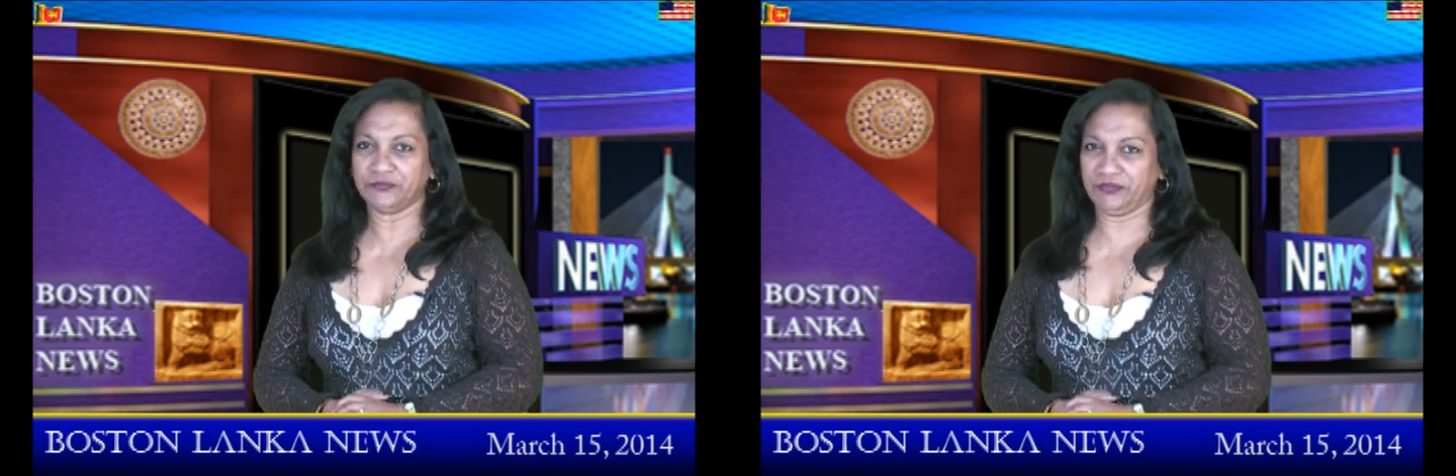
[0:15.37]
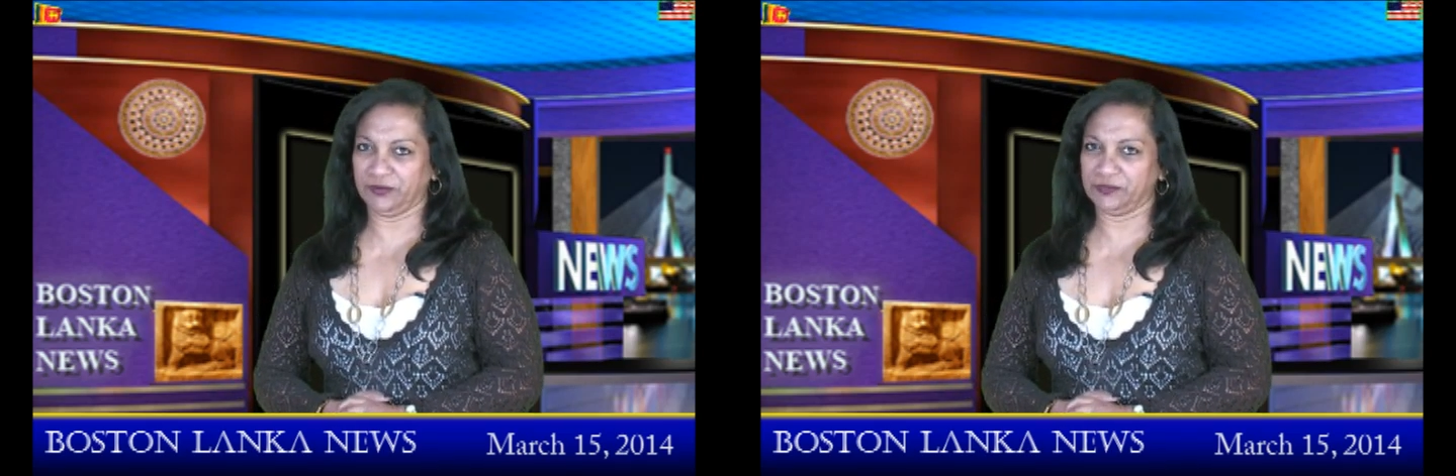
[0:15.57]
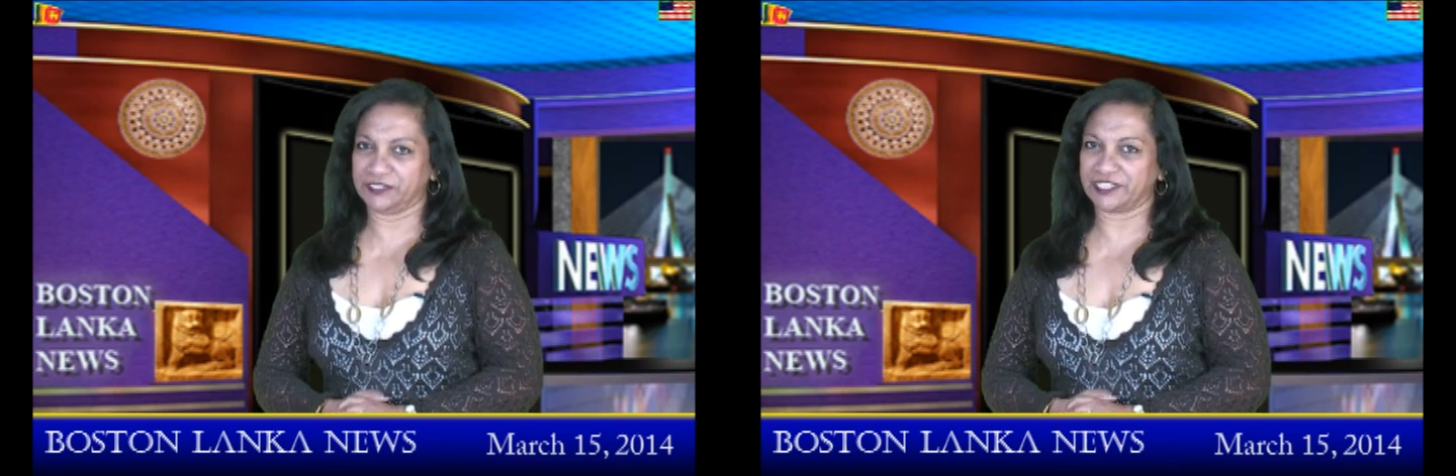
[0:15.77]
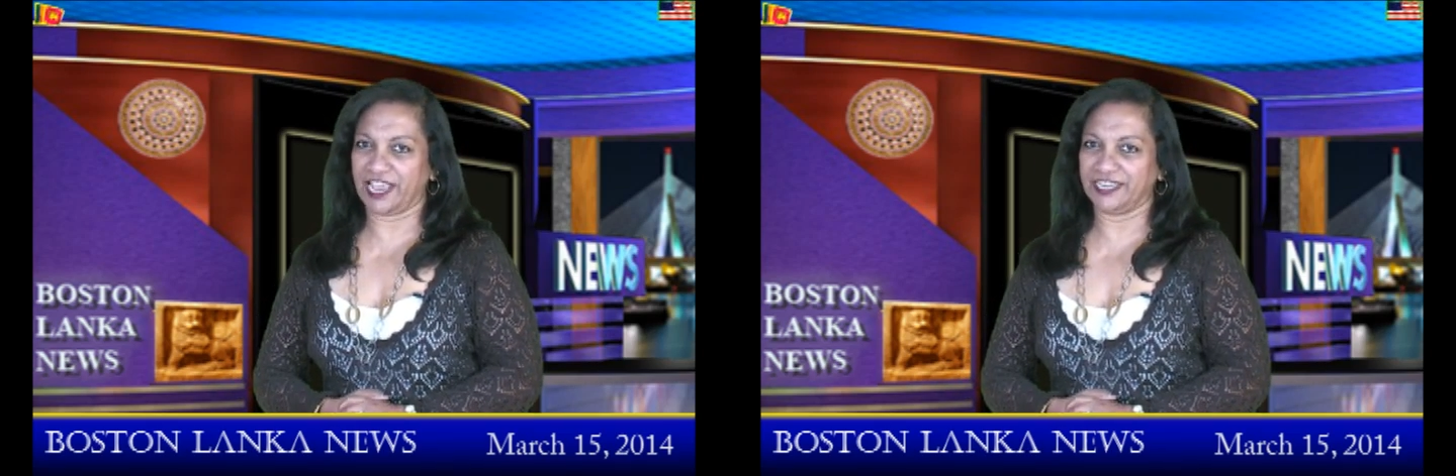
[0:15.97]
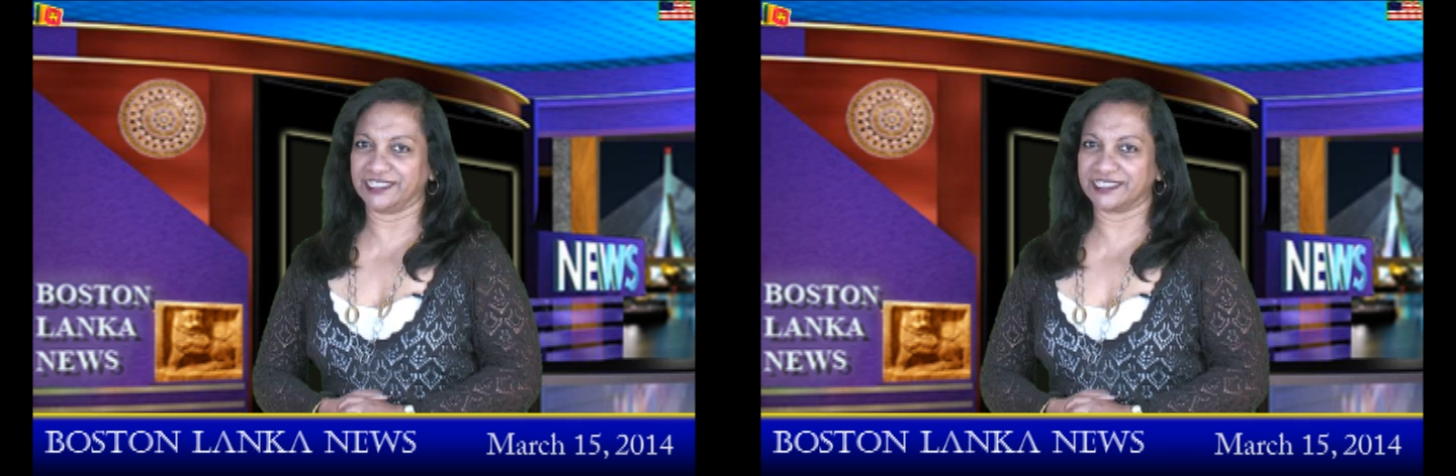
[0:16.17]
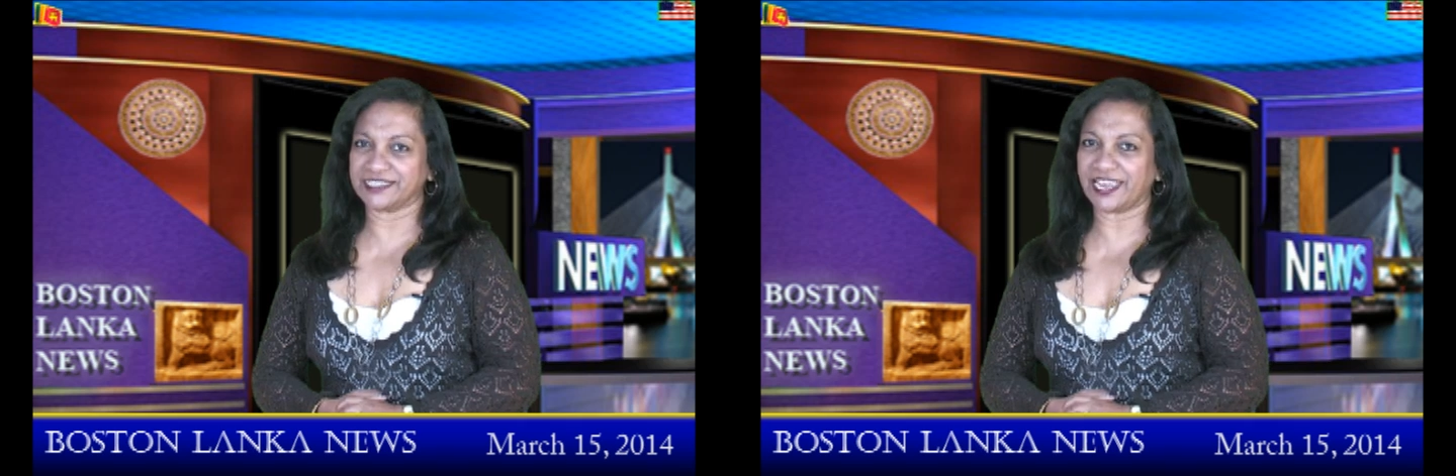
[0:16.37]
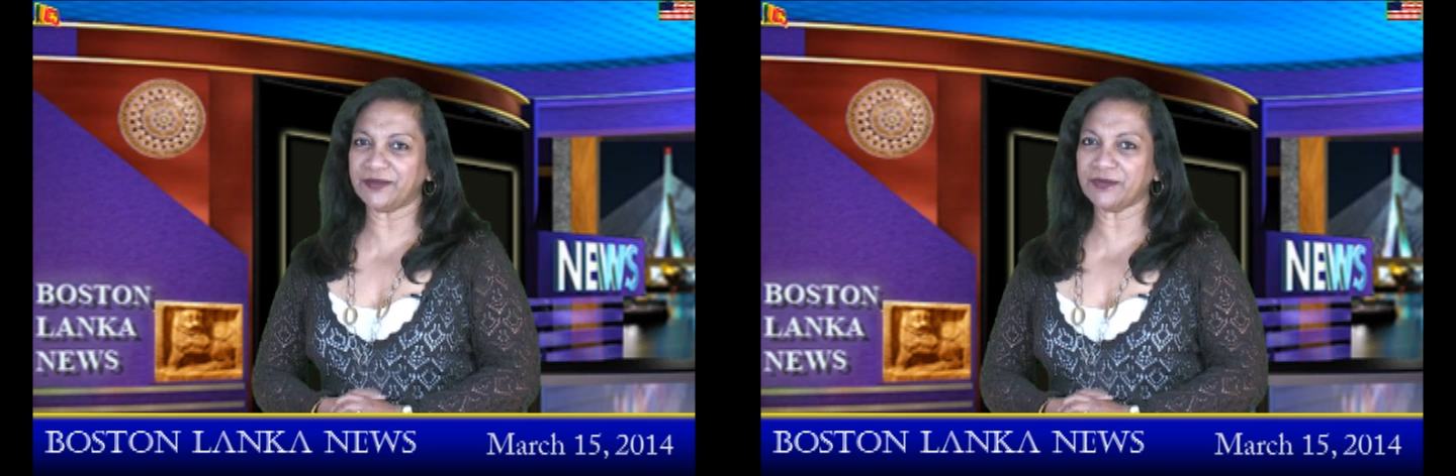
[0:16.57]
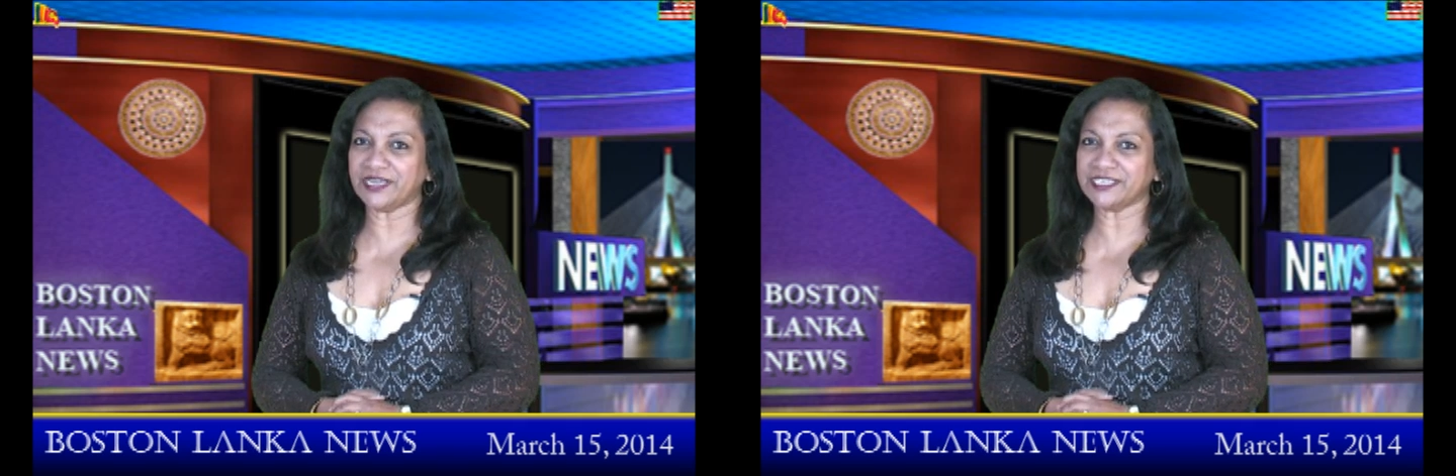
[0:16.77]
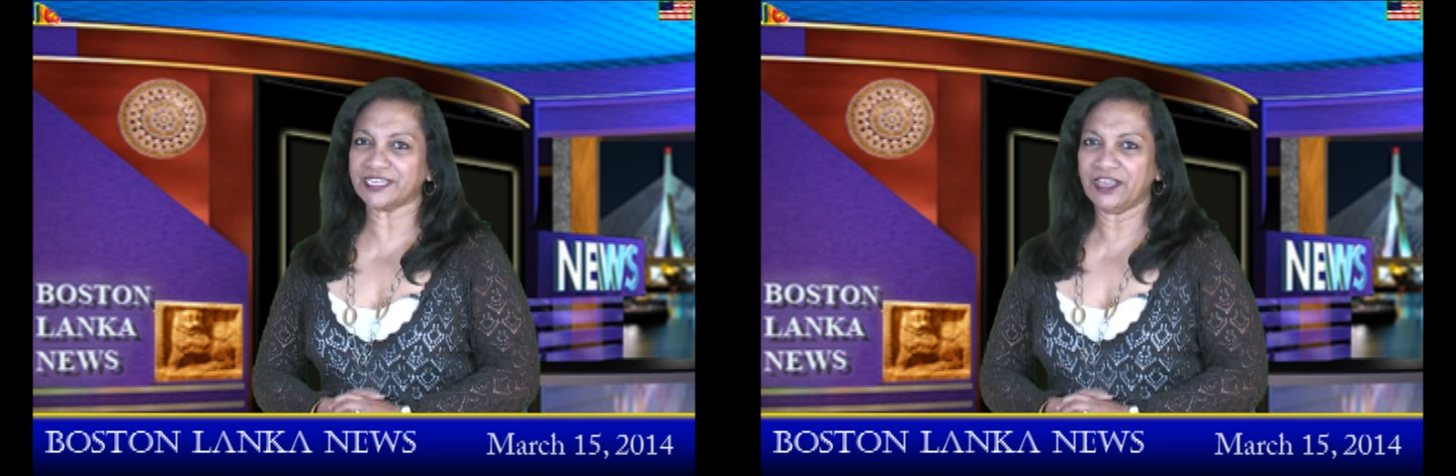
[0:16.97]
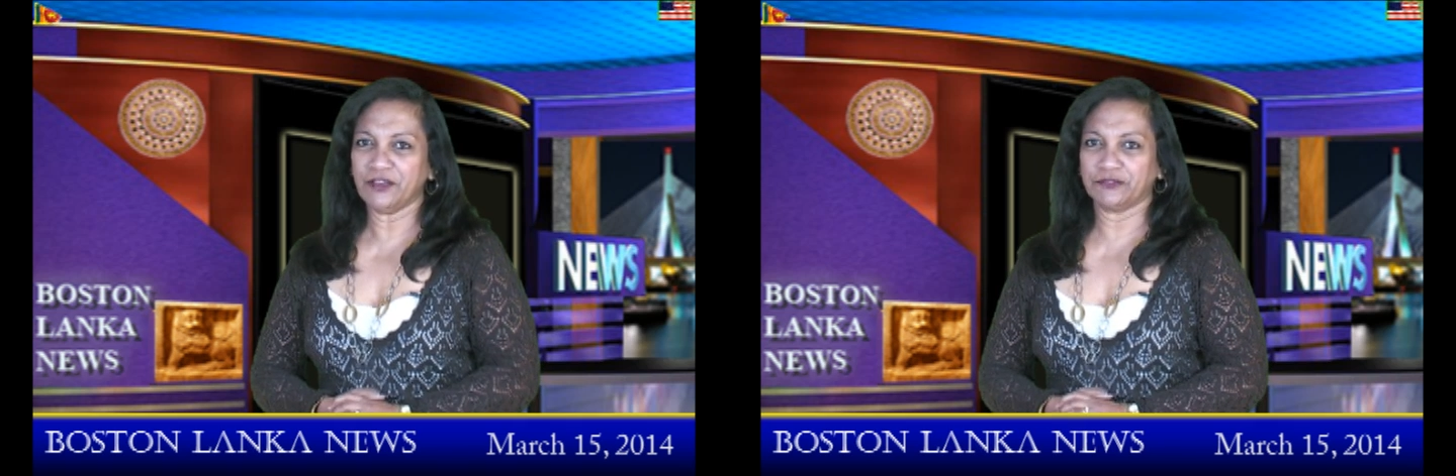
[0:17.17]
views and entertainment